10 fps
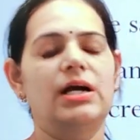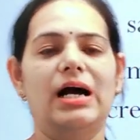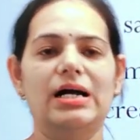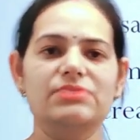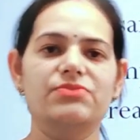
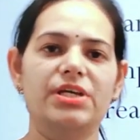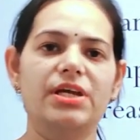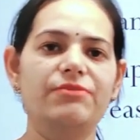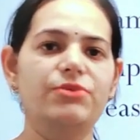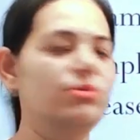As we
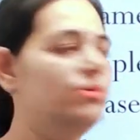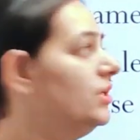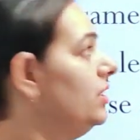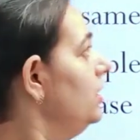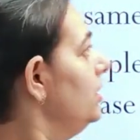have
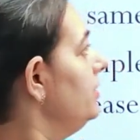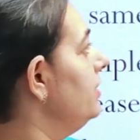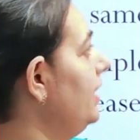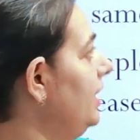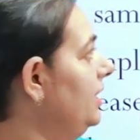told,
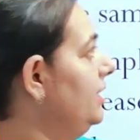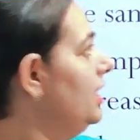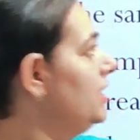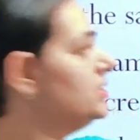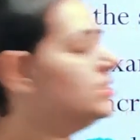the
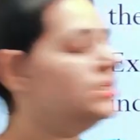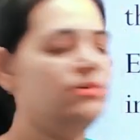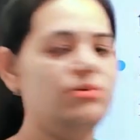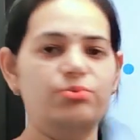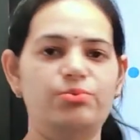areas
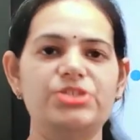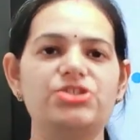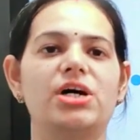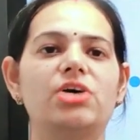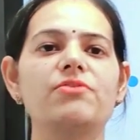
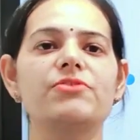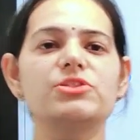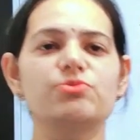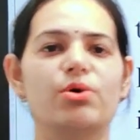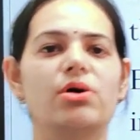which are of a
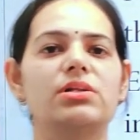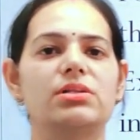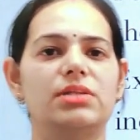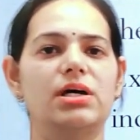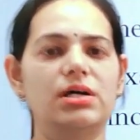small,
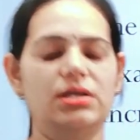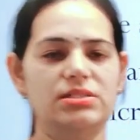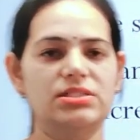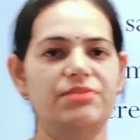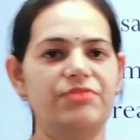the
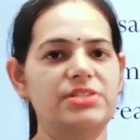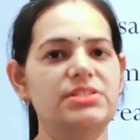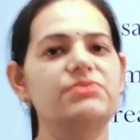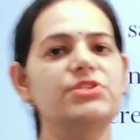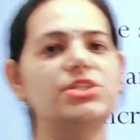
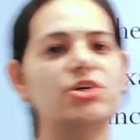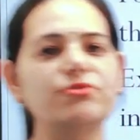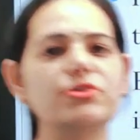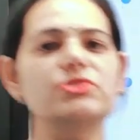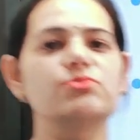surfaces which are
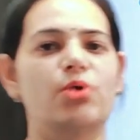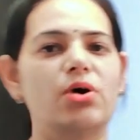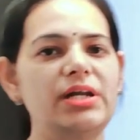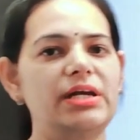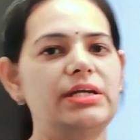of the
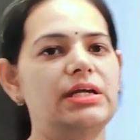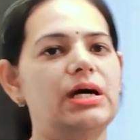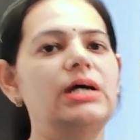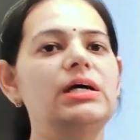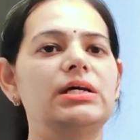small
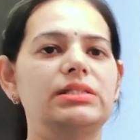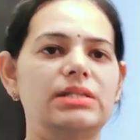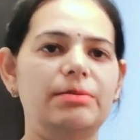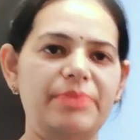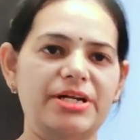area,
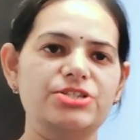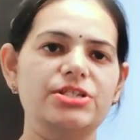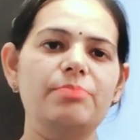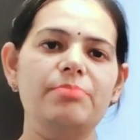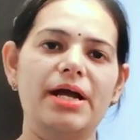the pressure
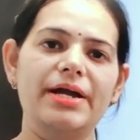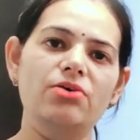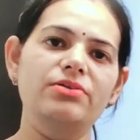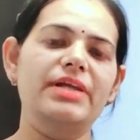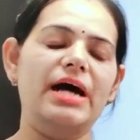applied
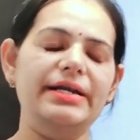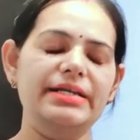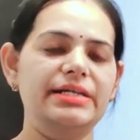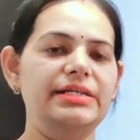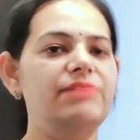on that
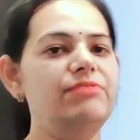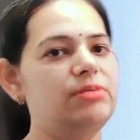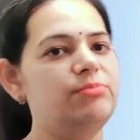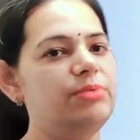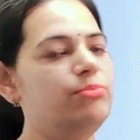area
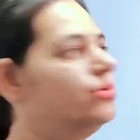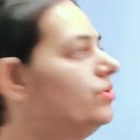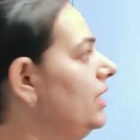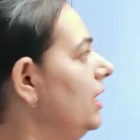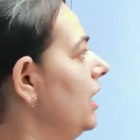will be
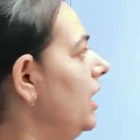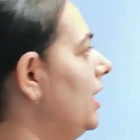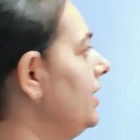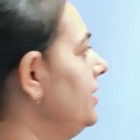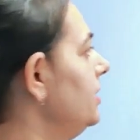more,
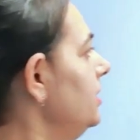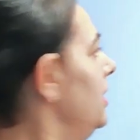and a